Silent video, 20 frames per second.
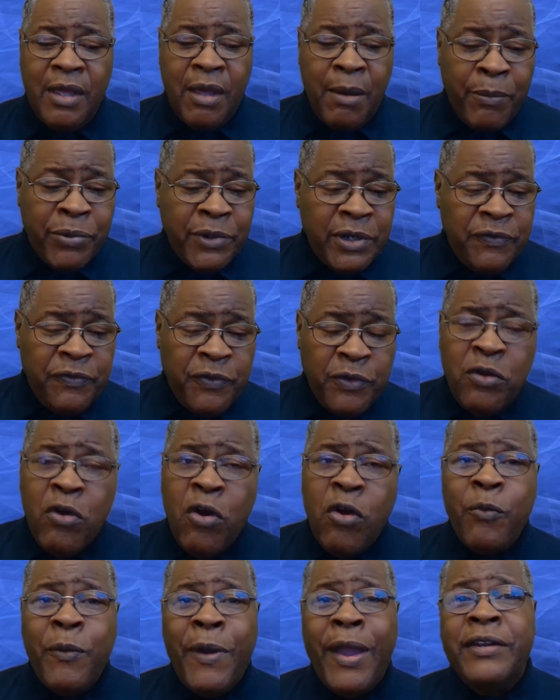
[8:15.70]
But if you go
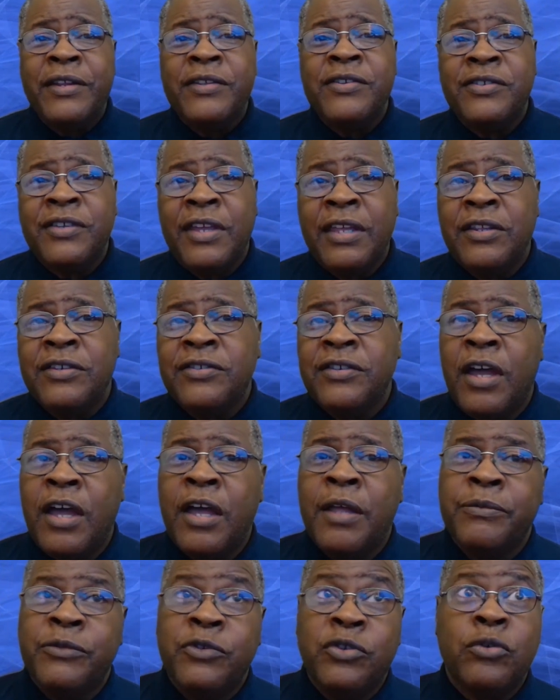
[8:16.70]
around and say this
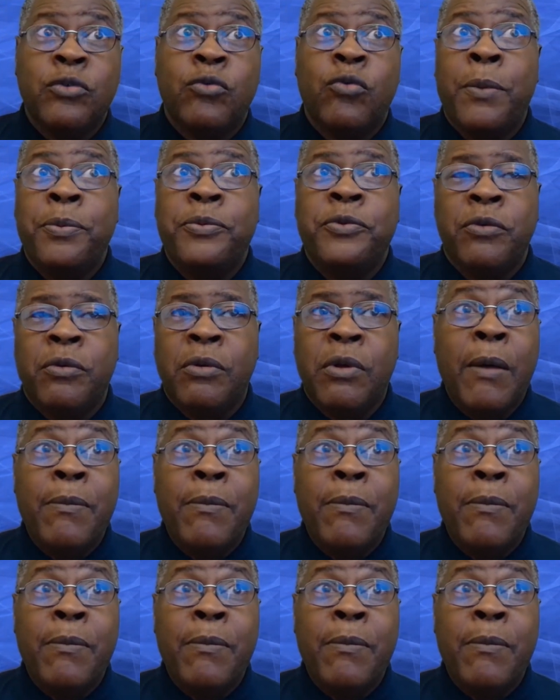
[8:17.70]
unscriptural,